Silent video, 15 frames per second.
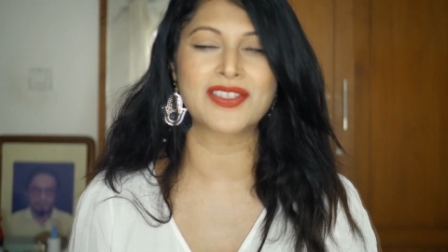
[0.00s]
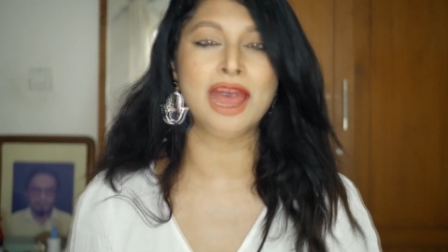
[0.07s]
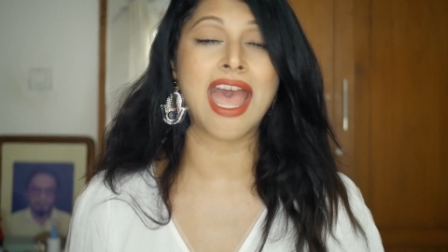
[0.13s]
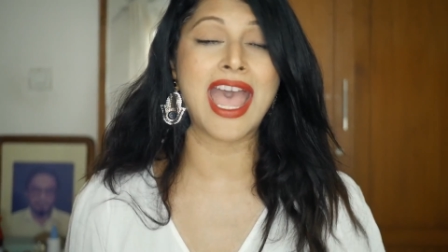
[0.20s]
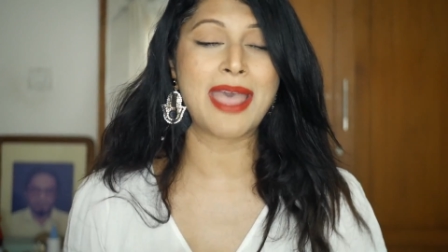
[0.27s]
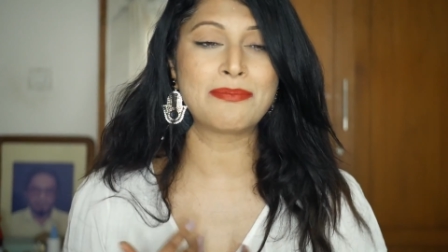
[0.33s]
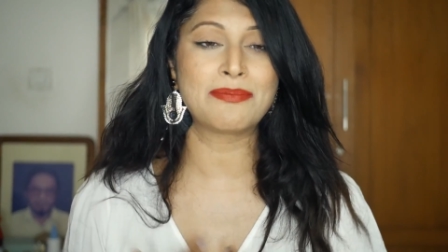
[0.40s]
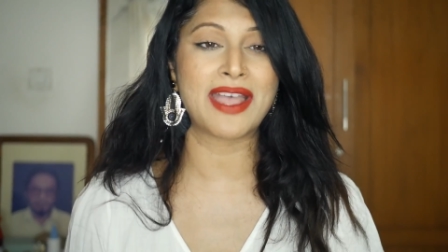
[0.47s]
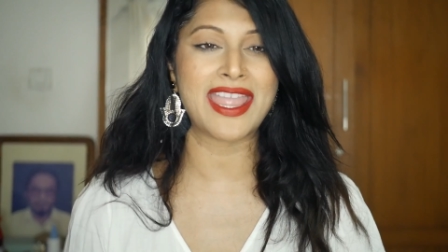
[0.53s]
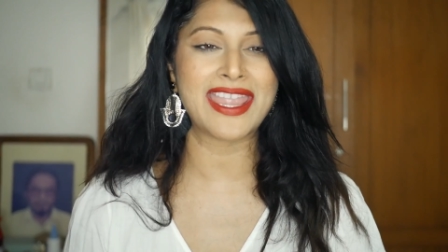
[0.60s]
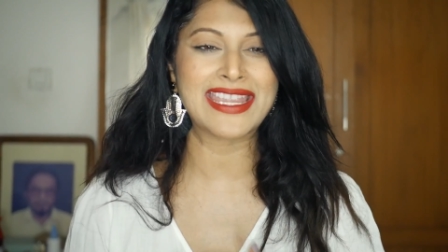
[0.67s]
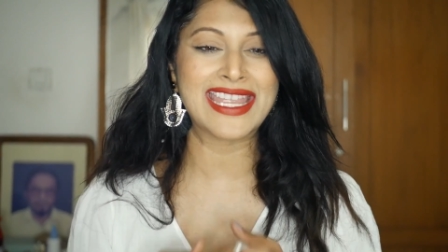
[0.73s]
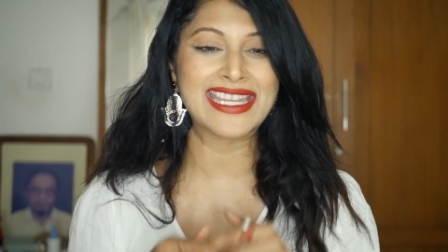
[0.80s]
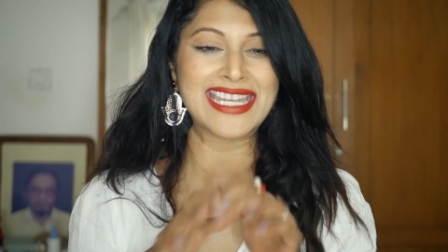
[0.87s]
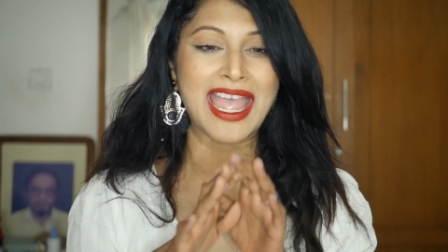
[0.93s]
So I'm
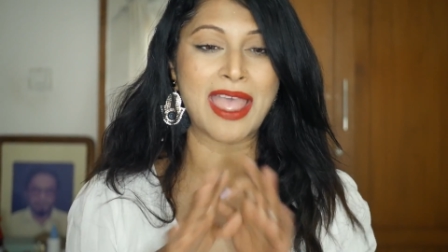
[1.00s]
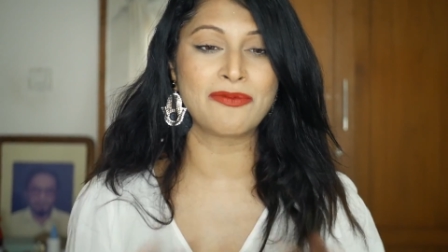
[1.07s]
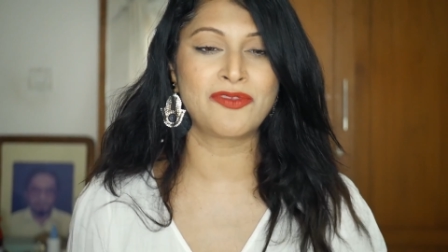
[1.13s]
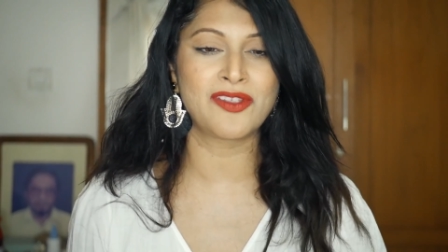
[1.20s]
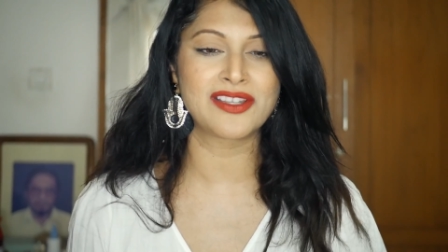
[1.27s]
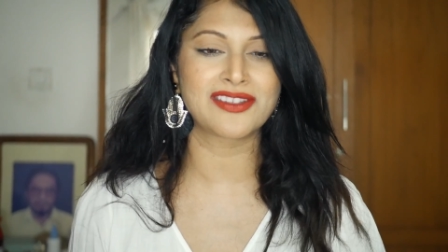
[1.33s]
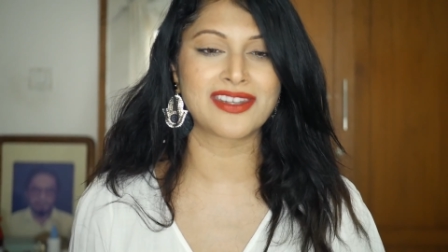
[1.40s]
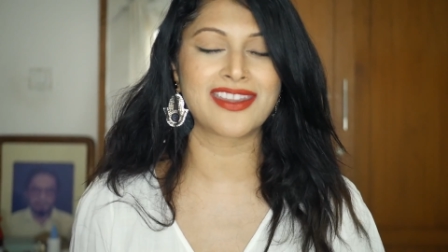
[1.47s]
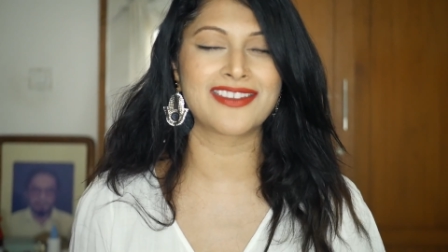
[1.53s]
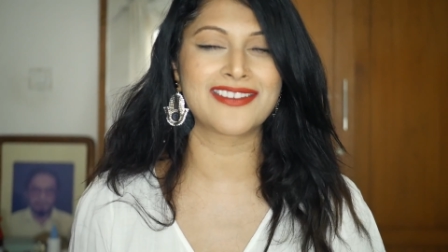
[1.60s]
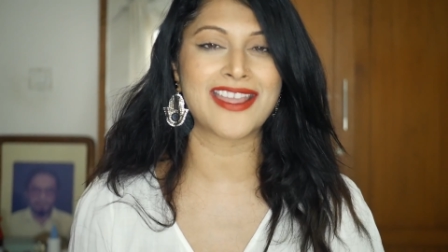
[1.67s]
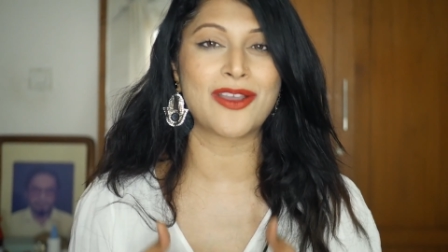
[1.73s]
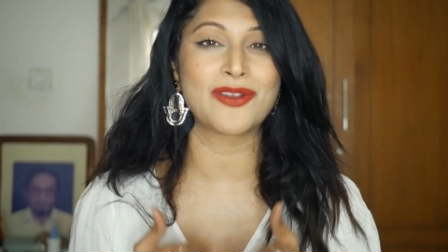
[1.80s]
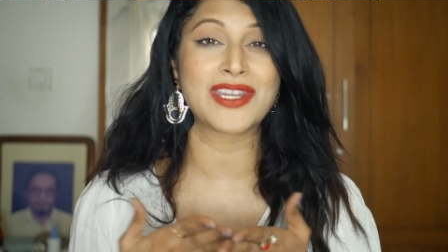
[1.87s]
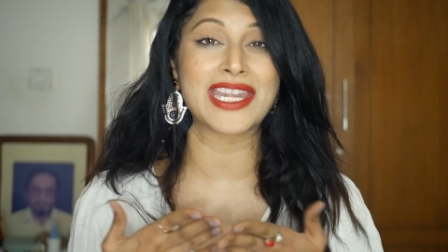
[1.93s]
buying it, I'm filtering
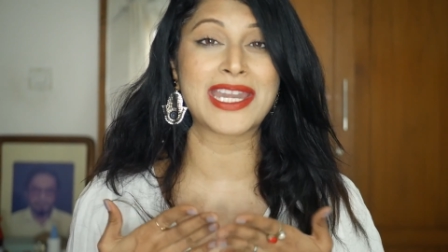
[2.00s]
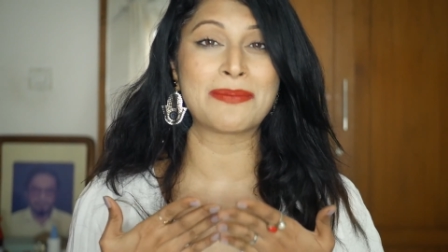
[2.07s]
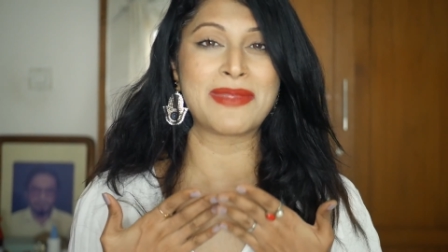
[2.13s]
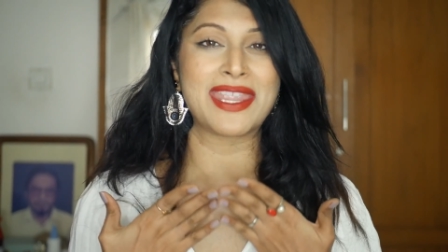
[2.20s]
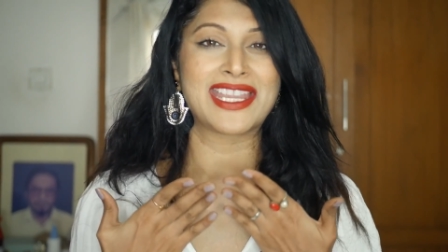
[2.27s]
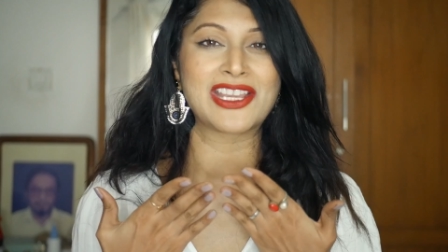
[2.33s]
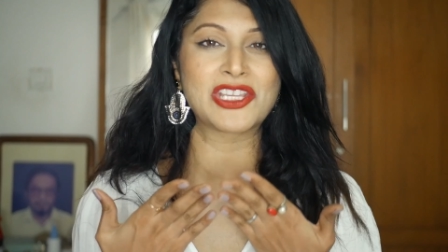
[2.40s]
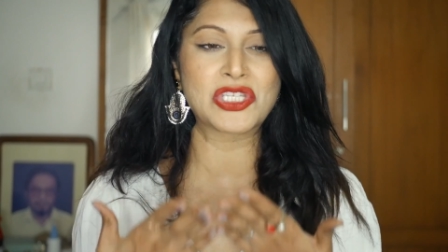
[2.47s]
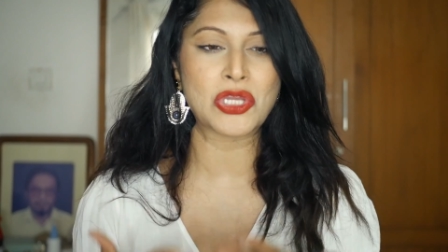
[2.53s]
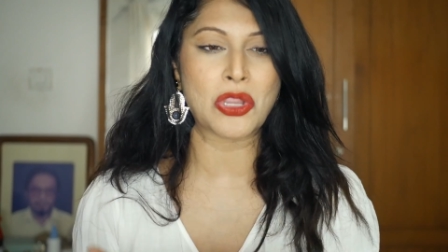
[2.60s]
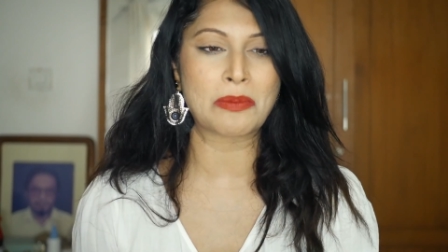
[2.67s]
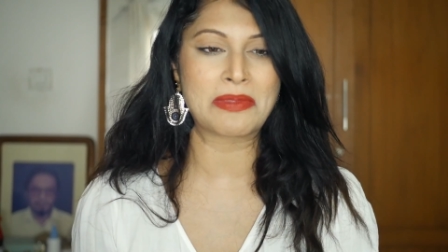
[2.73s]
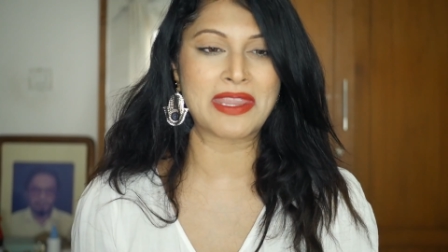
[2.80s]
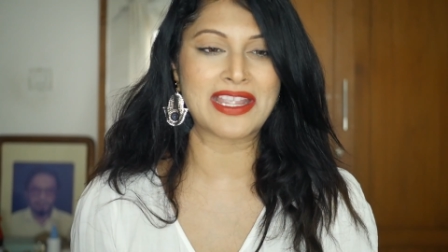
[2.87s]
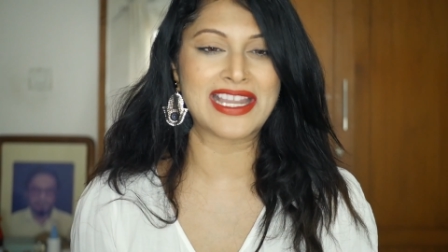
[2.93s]
it out, and I'm making
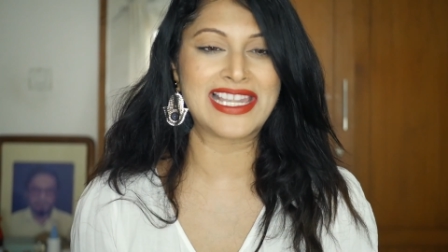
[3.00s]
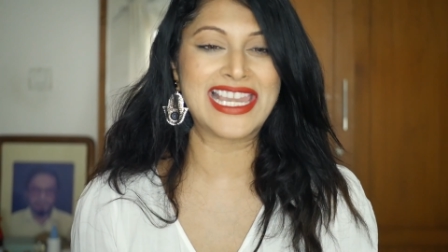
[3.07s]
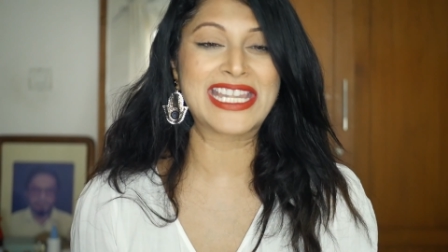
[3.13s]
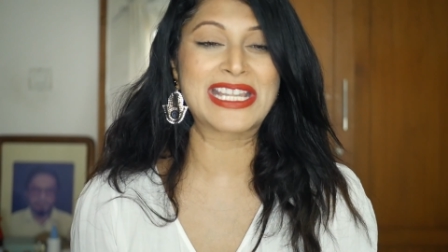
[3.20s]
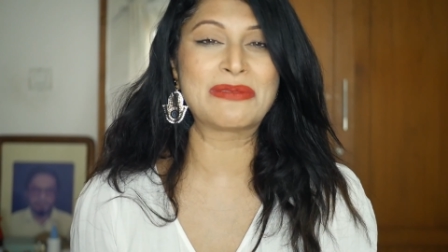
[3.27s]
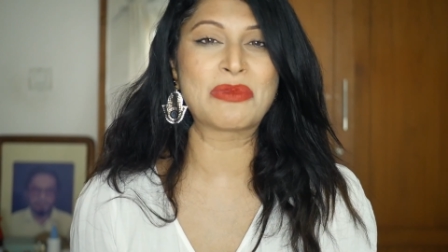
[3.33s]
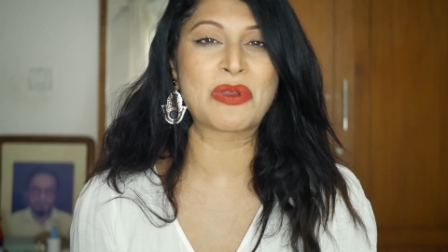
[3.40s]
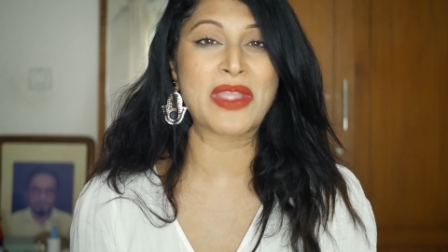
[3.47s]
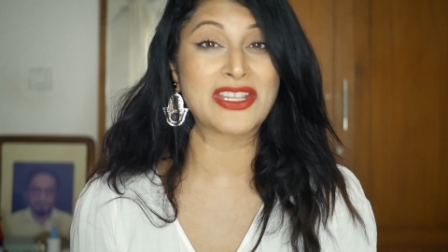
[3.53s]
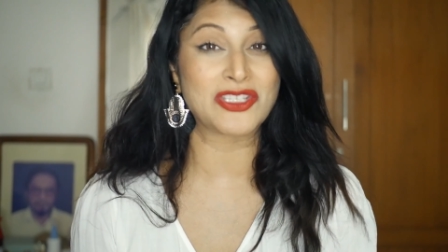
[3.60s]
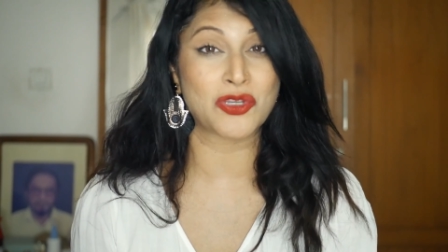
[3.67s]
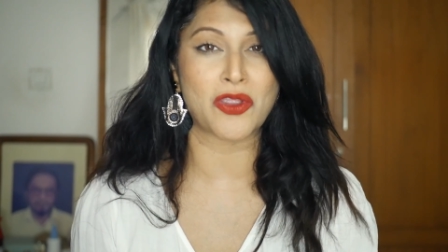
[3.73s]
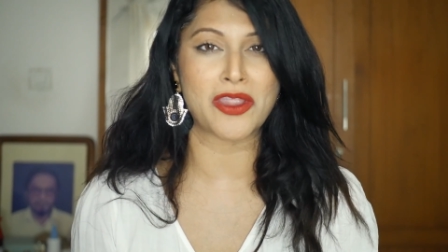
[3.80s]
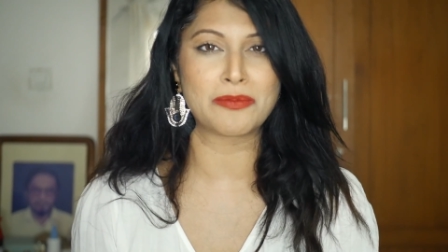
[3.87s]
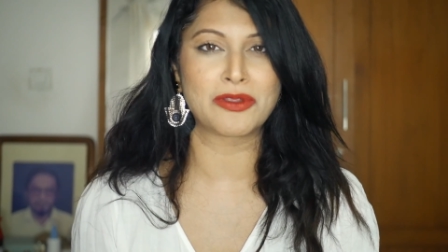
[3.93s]
shopping a little more
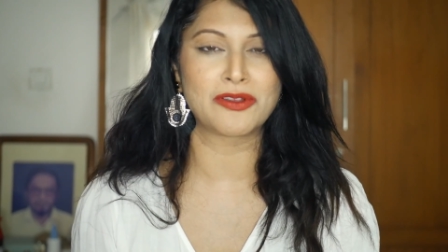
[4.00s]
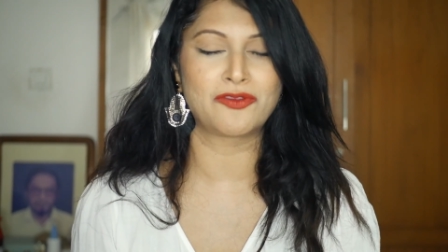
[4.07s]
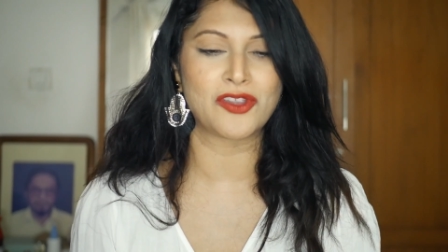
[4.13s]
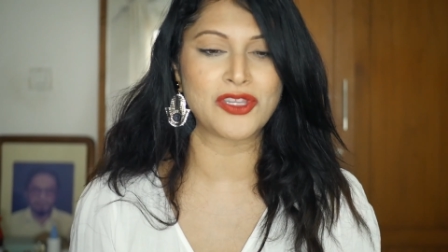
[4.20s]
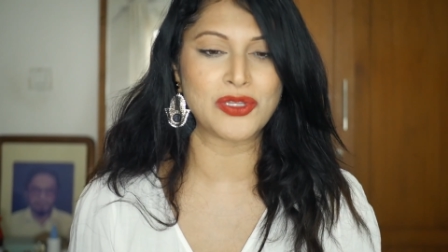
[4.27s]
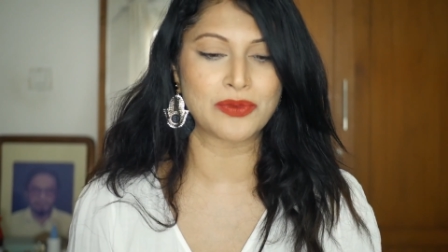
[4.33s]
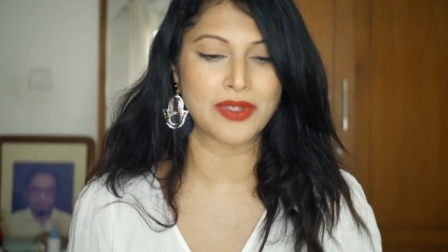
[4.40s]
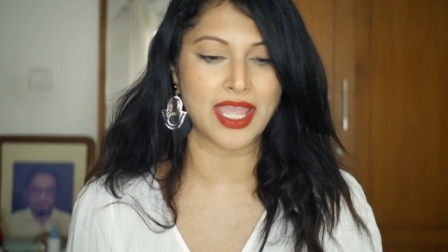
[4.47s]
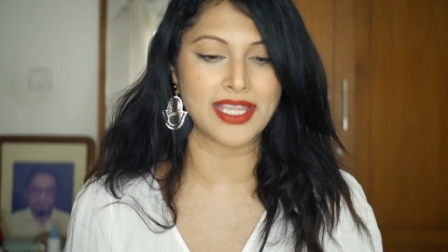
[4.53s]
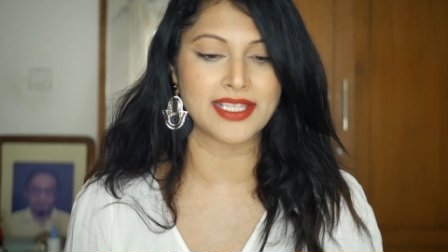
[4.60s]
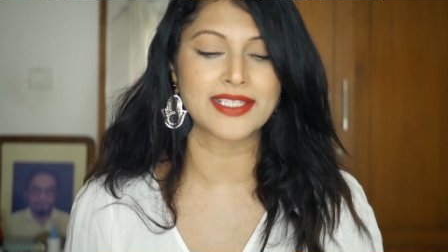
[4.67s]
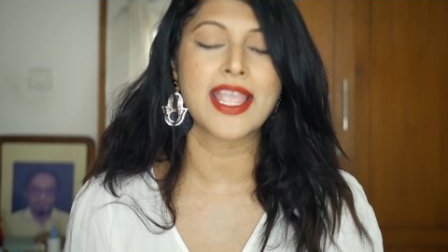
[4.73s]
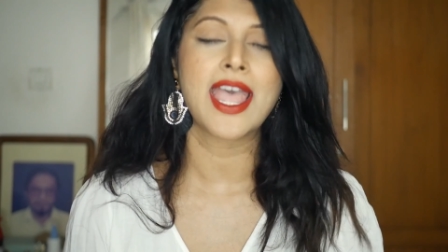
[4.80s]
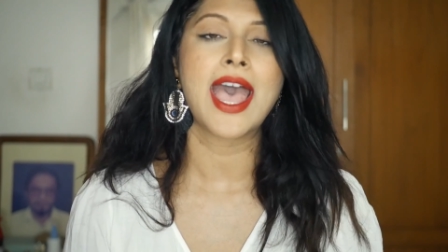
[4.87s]
enjoyable for you guys.